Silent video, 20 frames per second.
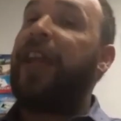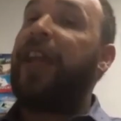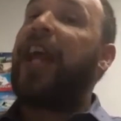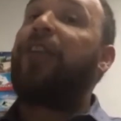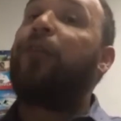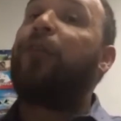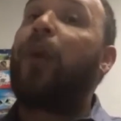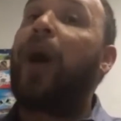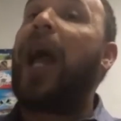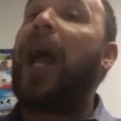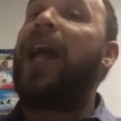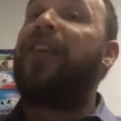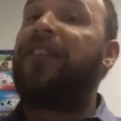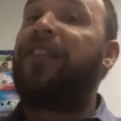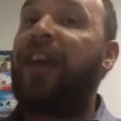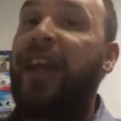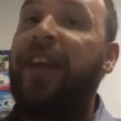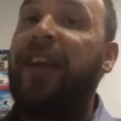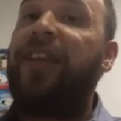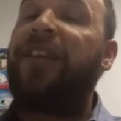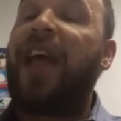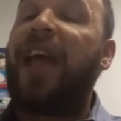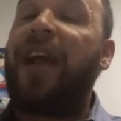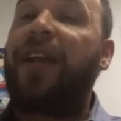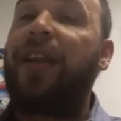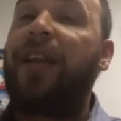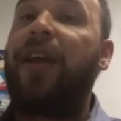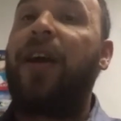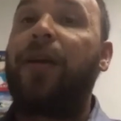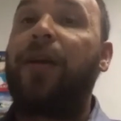And that's why I decided to
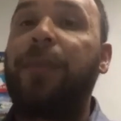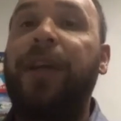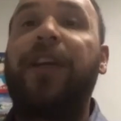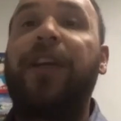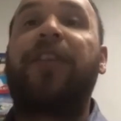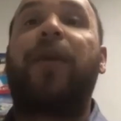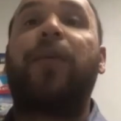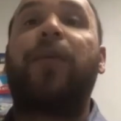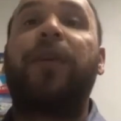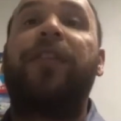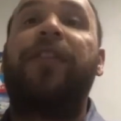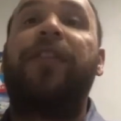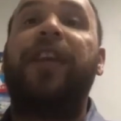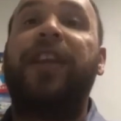tag along, because I want